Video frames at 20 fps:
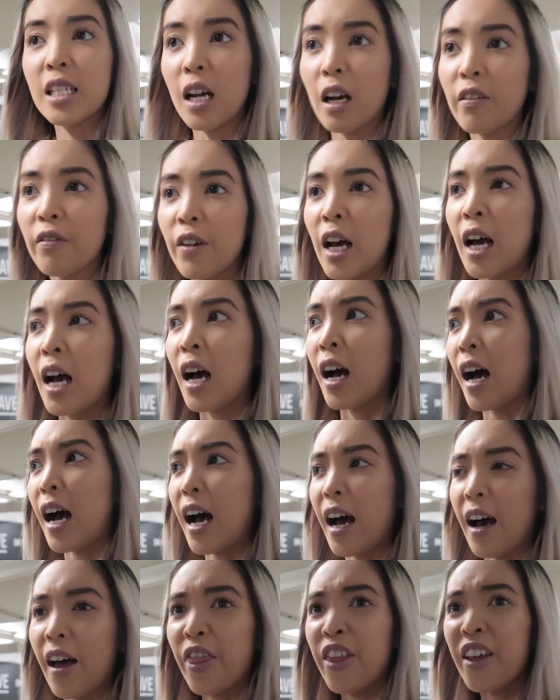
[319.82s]

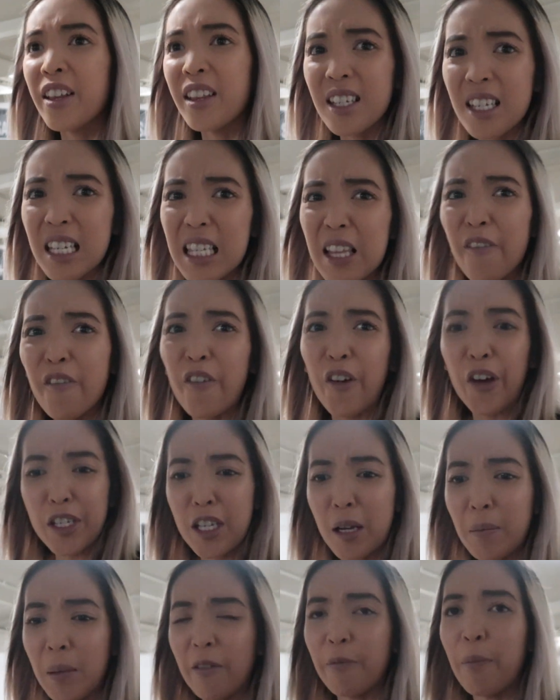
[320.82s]
um, I think this is the
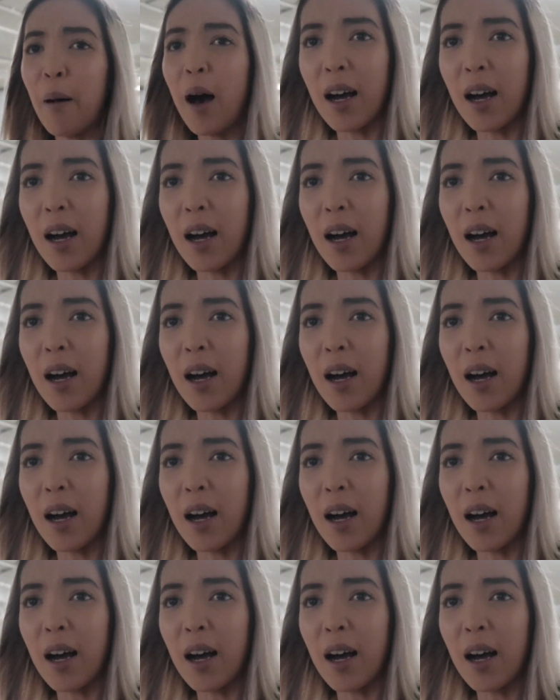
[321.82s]
first time I've